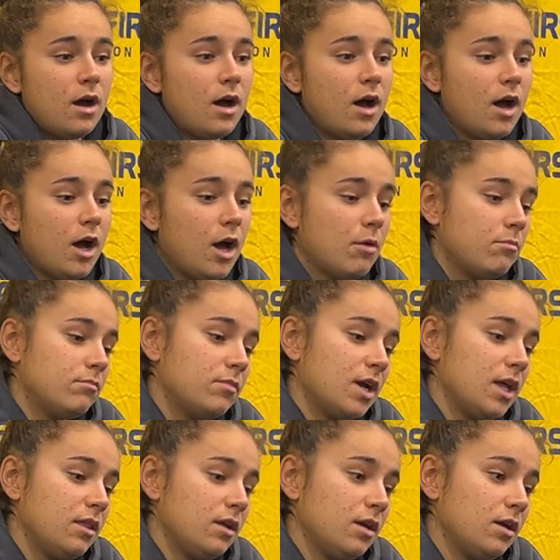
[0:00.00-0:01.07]

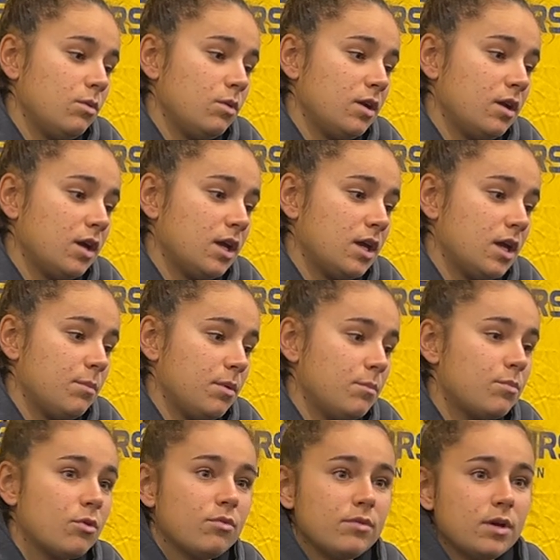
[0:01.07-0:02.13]
I think I want to keep
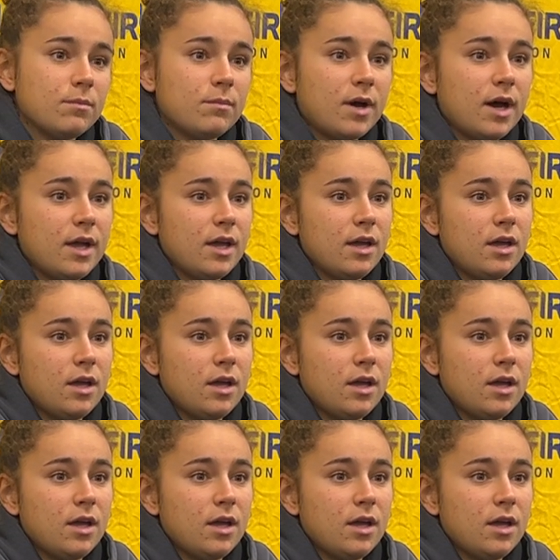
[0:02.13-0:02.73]
improving my